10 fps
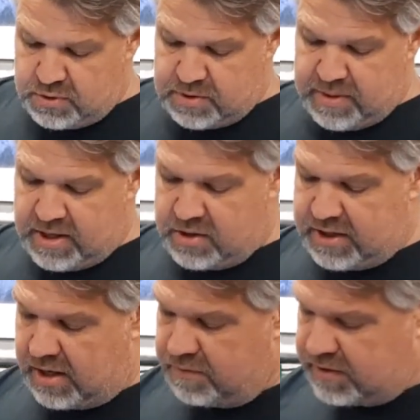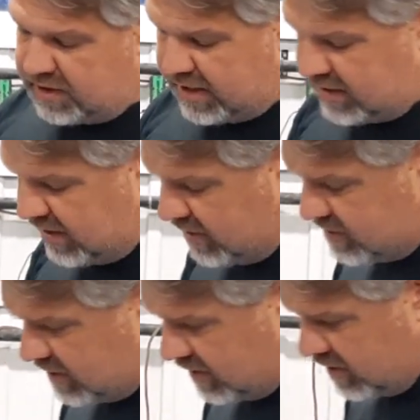depending on how the light
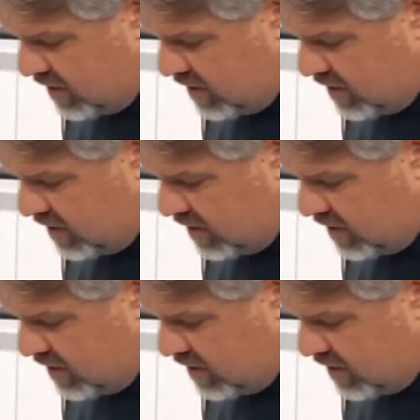hits it.